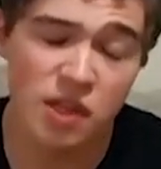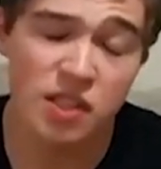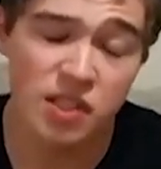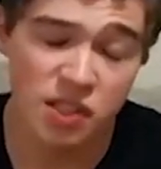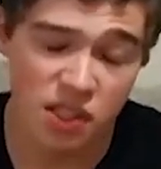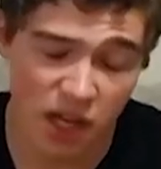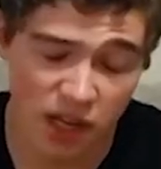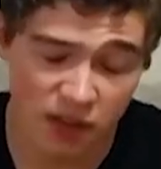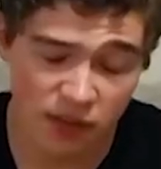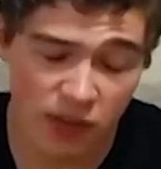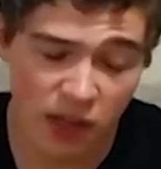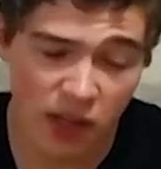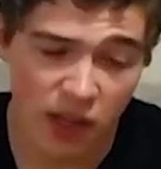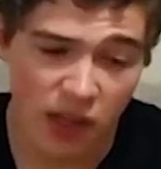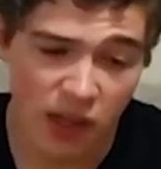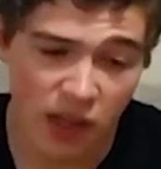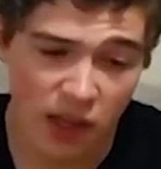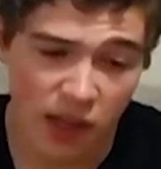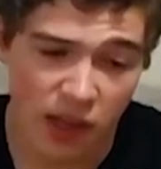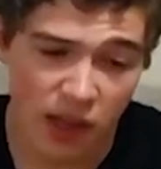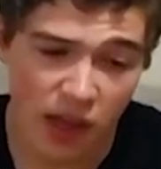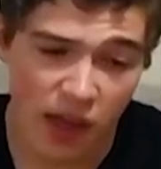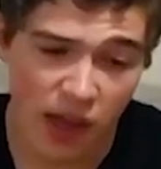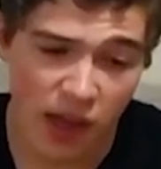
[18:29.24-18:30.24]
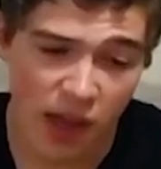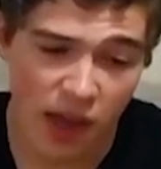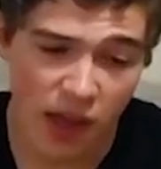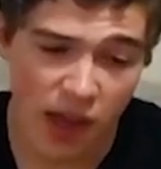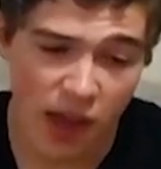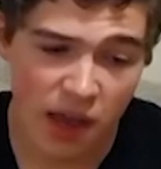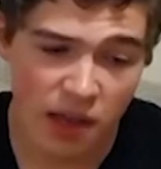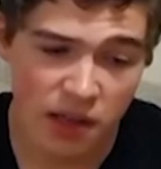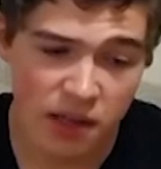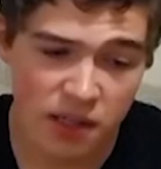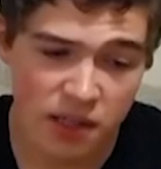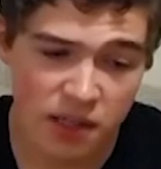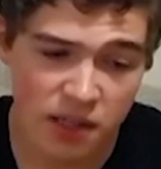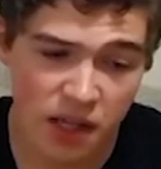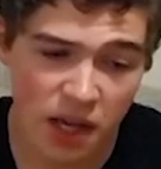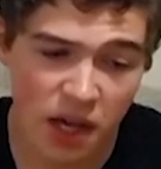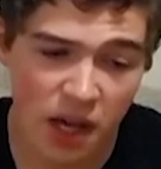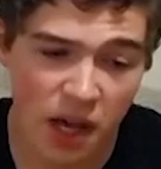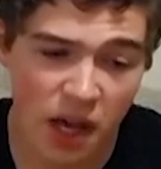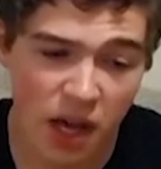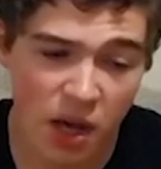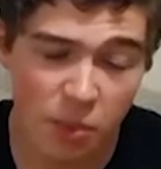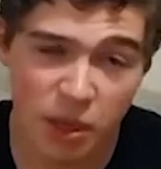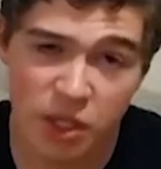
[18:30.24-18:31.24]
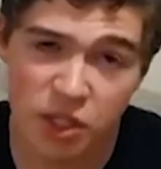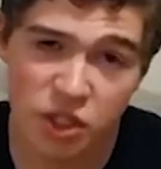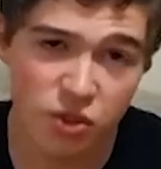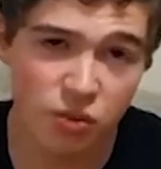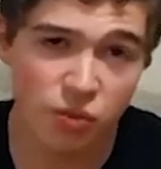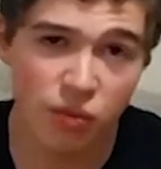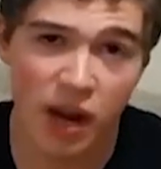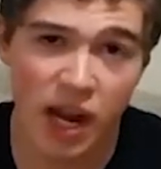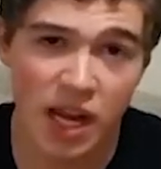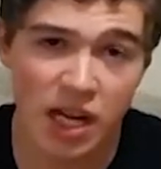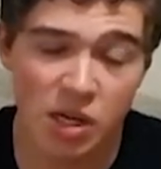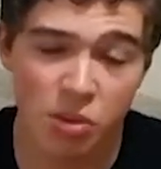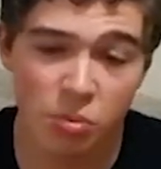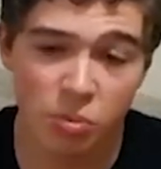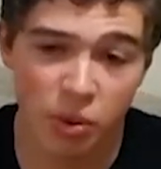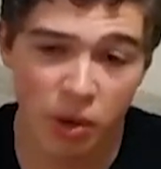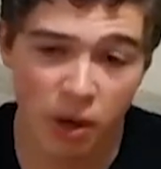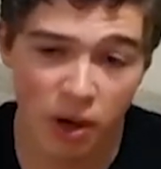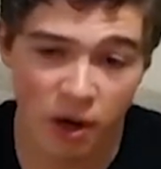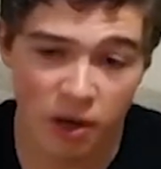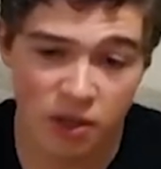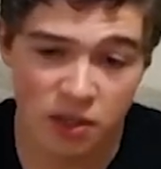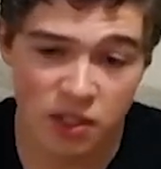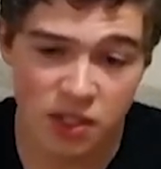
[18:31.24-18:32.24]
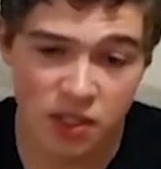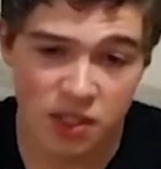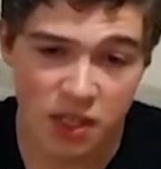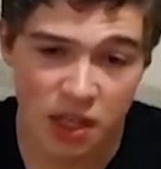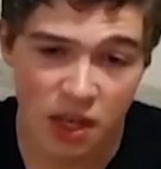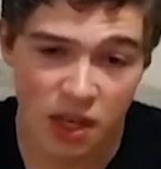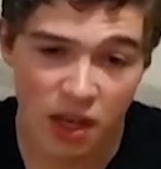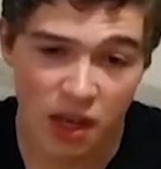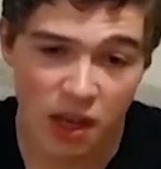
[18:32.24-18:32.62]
stuff, and a bunch of random parts.